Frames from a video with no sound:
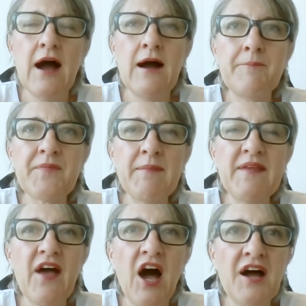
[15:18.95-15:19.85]

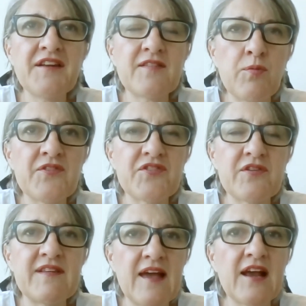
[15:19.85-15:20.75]
The hardest ones to
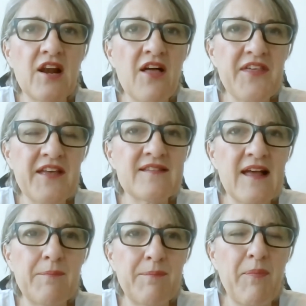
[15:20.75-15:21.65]
recycle are things
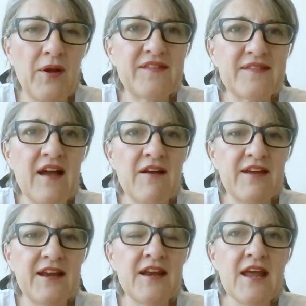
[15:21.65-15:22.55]
like
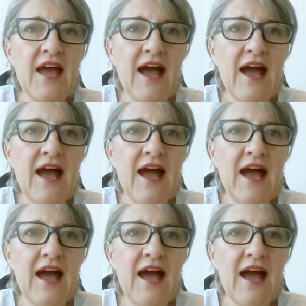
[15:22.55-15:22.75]
polystyrene,